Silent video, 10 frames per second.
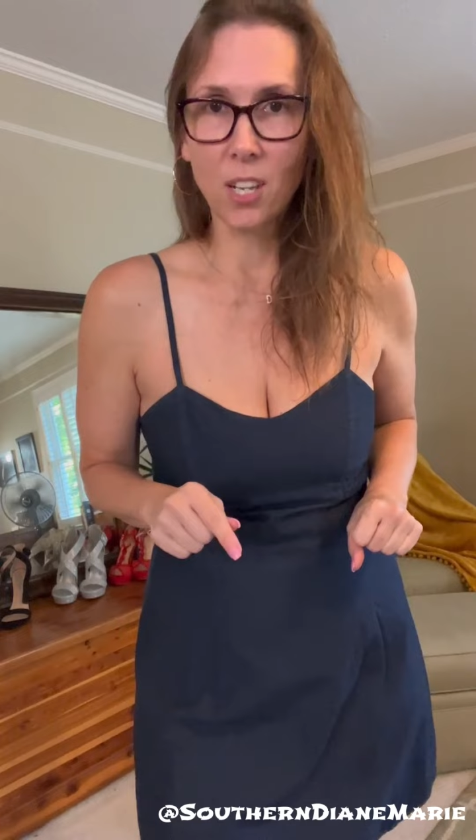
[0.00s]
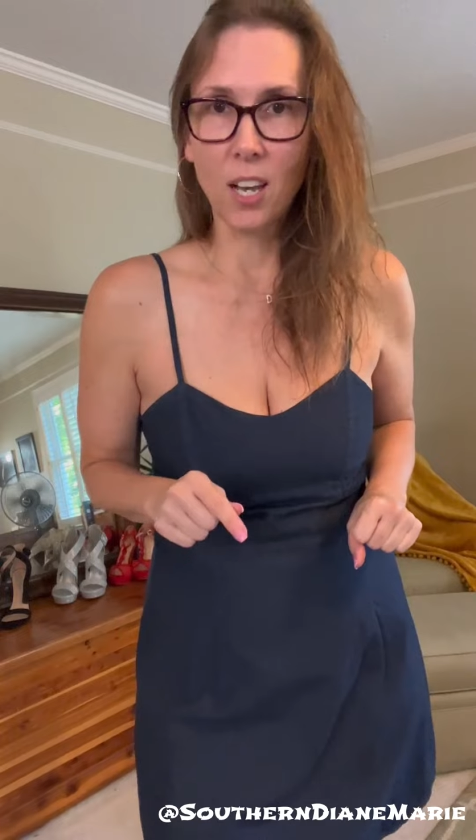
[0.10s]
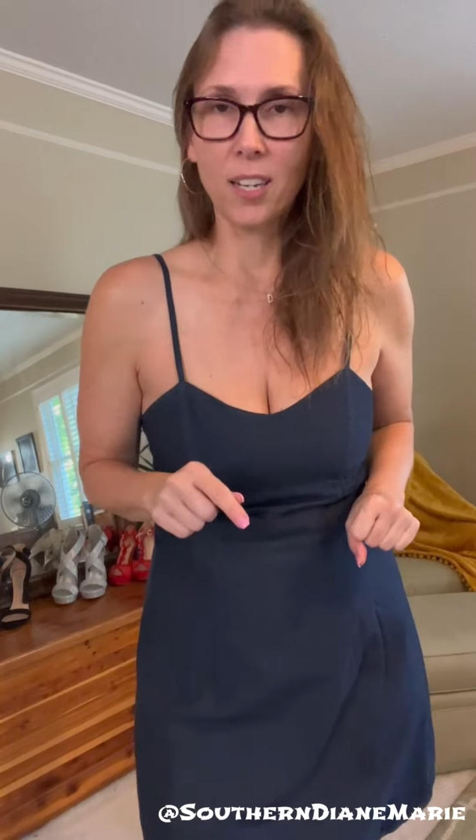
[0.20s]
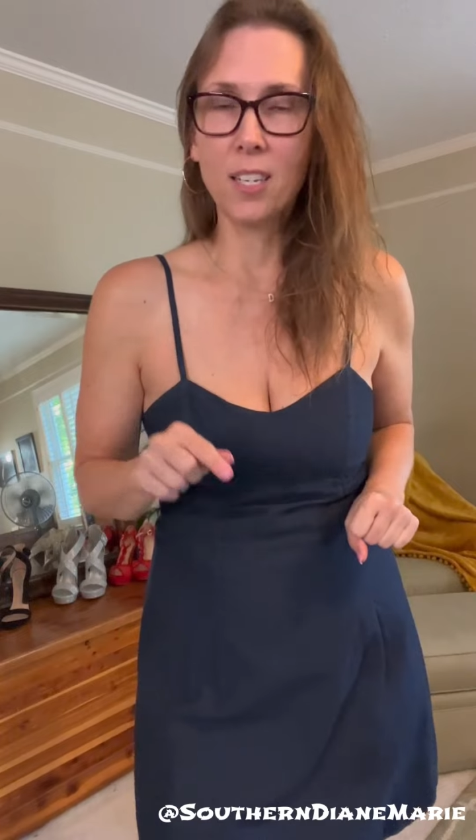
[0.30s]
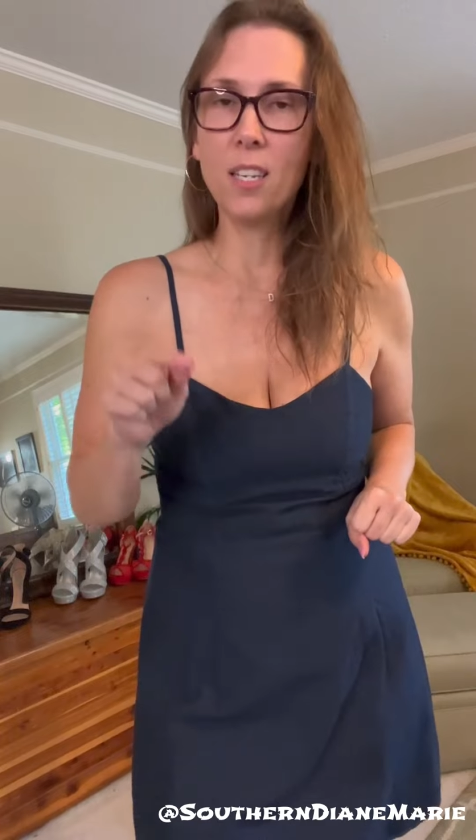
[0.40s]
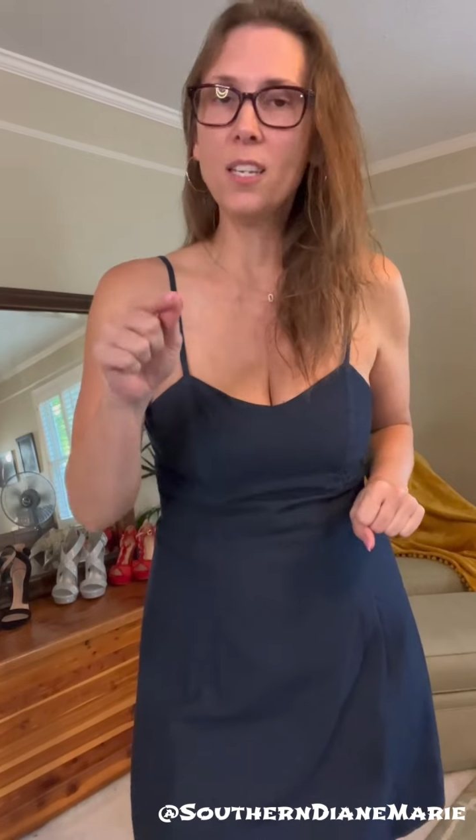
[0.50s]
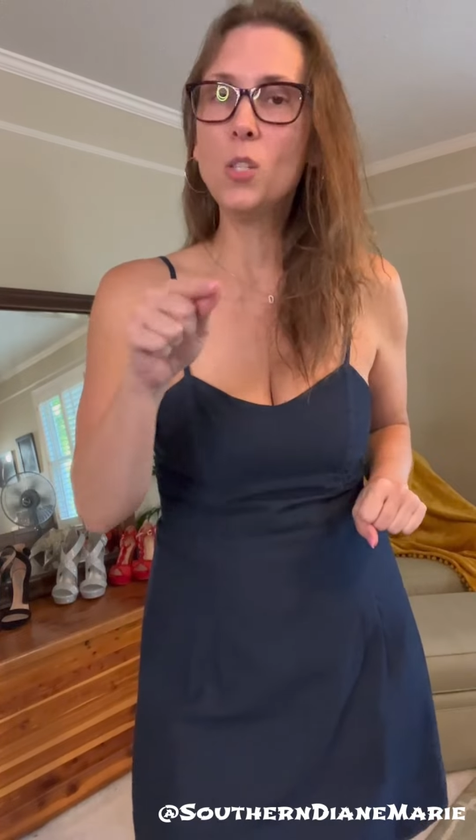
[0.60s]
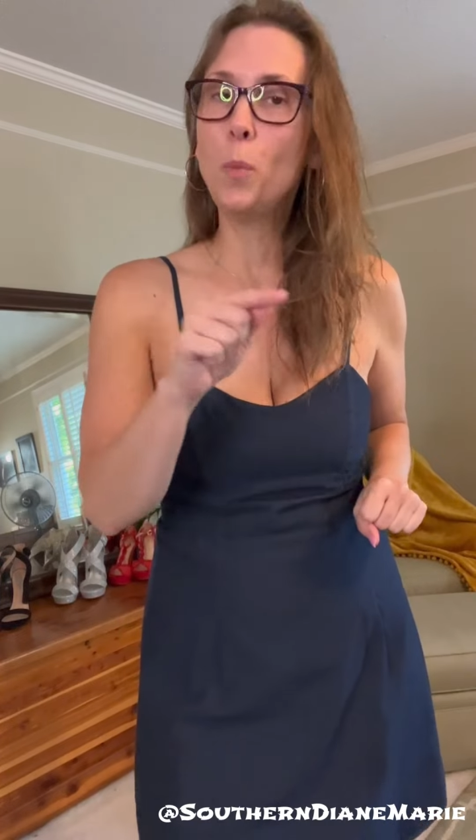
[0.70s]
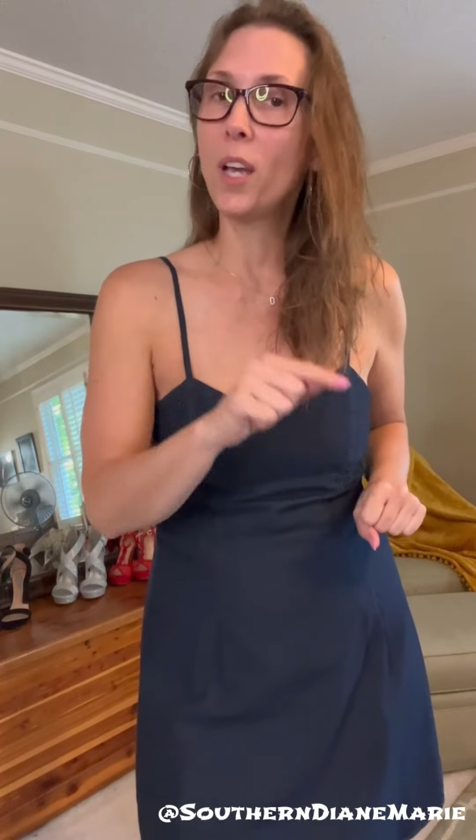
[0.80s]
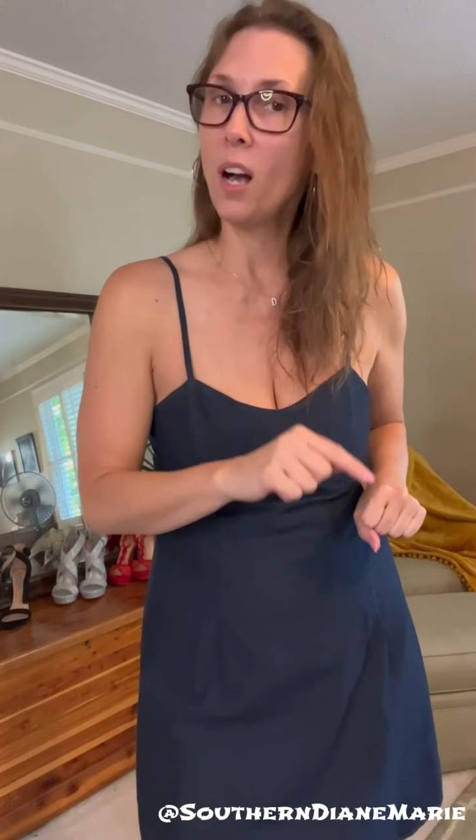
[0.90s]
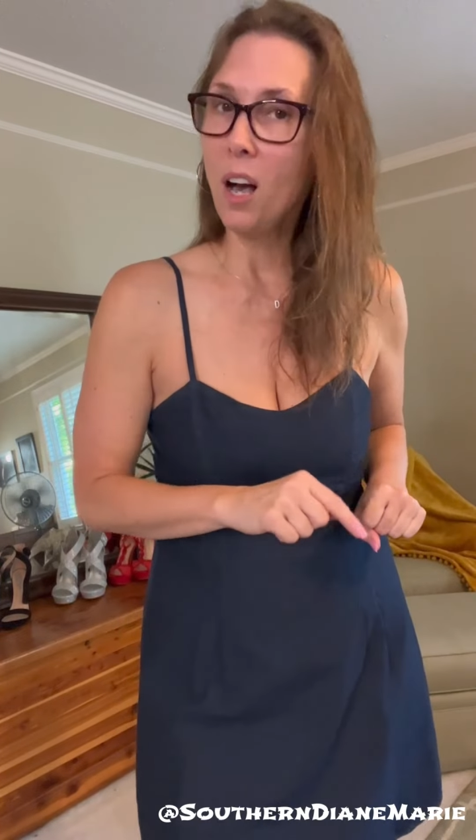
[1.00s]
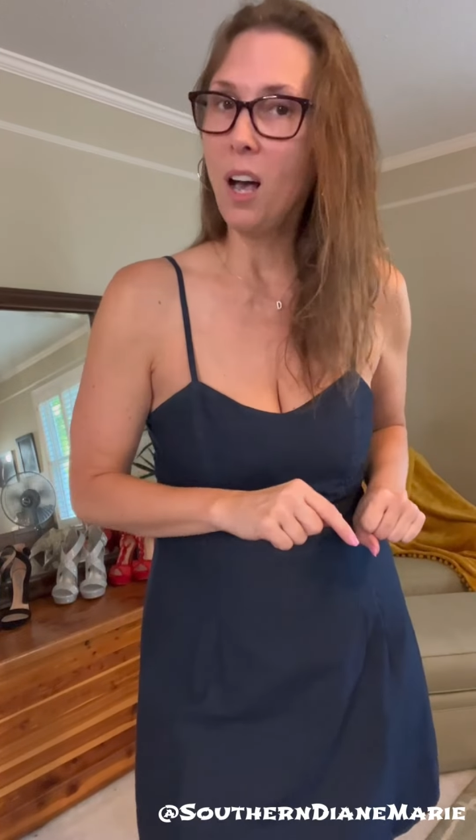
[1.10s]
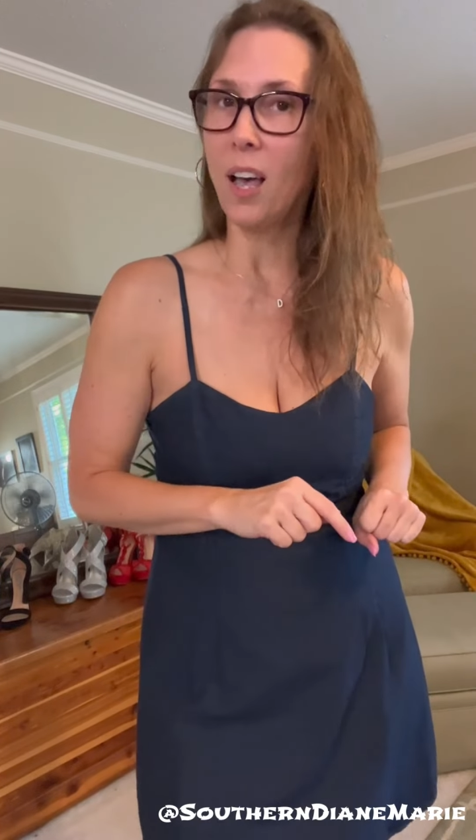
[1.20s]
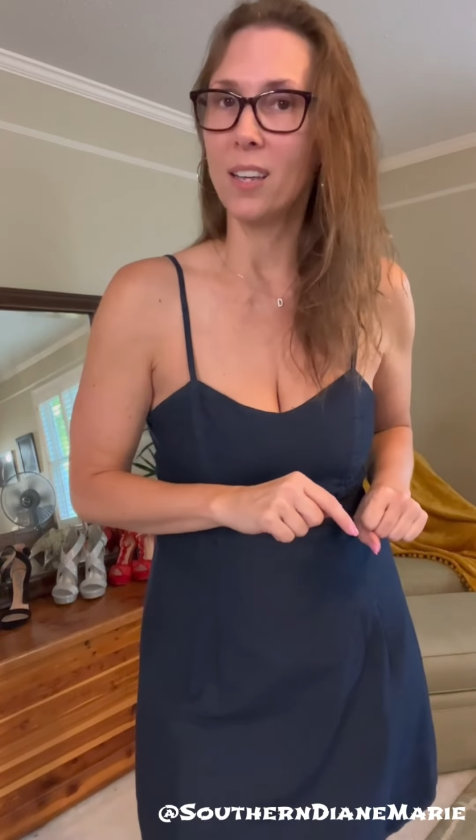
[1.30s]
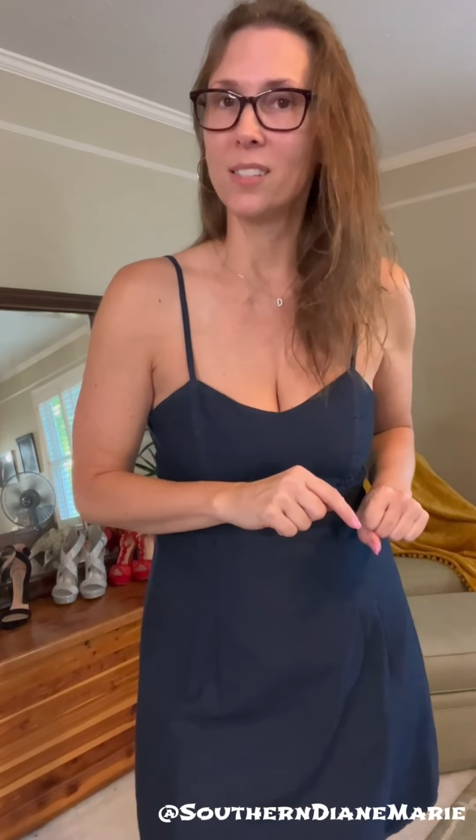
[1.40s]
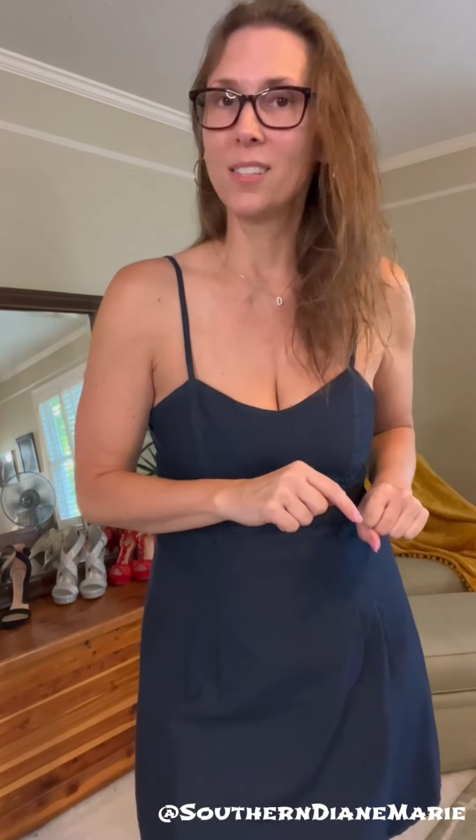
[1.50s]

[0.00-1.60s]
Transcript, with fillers: on is because